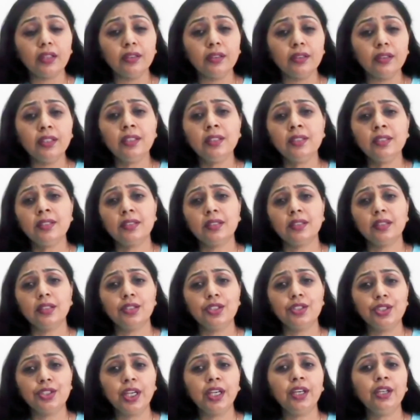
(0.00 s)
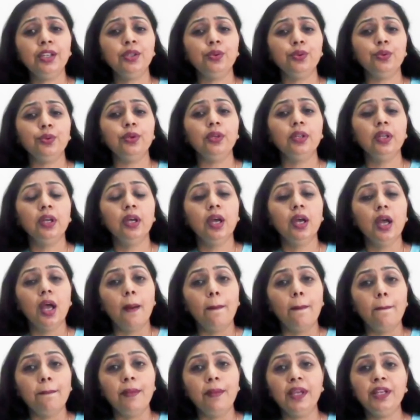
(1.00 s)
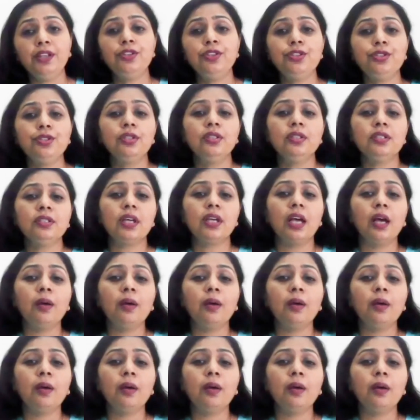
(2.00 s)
This schedule mentions